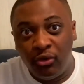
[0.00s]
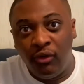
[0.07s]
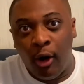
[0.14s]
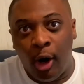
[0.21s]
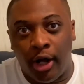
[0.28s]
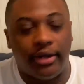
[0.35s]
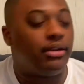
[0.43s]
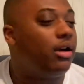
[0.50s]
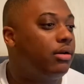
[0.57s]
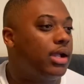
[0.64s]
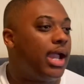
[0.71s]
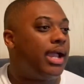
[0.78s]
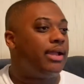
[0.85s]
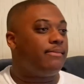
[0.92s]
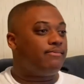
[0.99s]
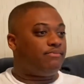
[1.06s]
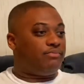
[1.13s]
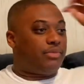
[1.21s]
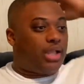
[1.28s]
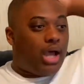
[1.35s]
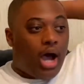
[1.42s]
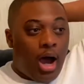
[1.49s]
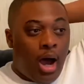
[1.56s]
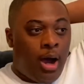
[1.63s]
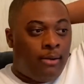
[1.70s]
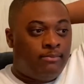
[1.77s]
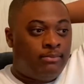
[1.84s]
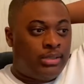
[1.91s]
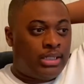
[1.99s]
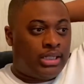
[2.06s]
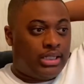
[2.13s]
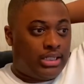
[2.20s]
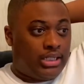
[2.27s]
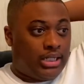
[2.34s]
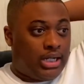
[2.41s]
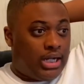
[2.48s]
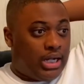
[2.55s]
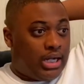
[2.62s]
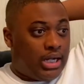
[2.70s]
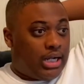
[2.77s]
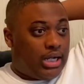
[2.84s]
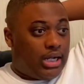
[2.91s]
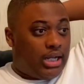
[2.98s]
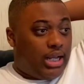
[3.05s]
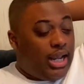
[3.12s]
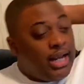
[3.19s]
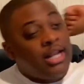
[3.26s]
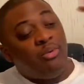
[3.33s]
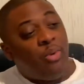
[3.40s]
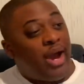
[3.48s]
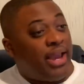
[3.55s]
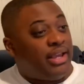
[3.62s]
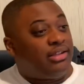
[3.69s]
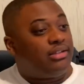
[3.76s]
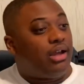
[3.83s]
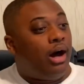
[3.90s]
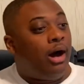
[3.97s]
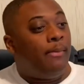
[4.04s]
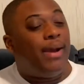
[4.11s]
on. Okay. Um. Anyways, um,